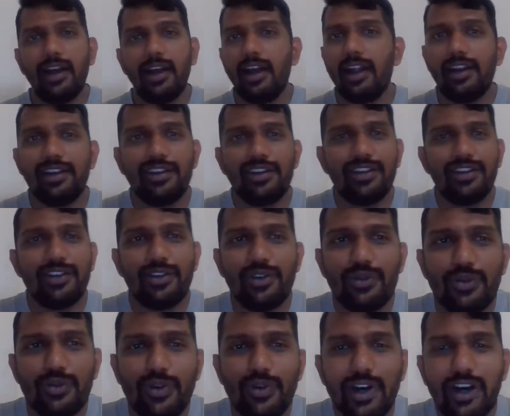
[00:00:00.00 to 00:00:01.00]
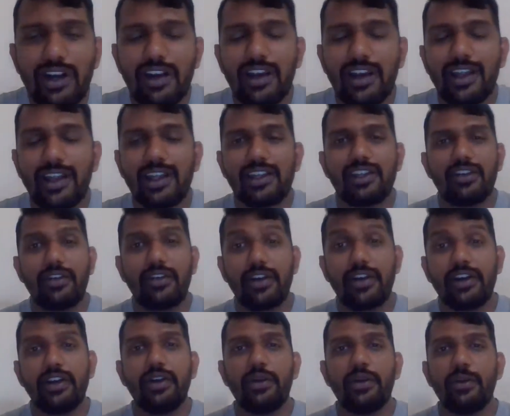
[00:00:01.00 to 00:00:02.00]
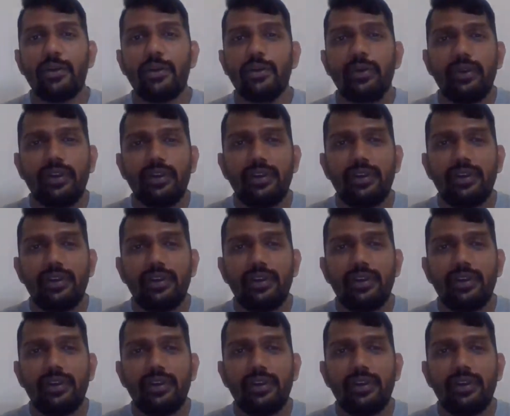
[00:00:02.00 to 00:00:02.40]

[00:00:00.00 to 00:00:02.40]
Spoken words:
and you are like ready to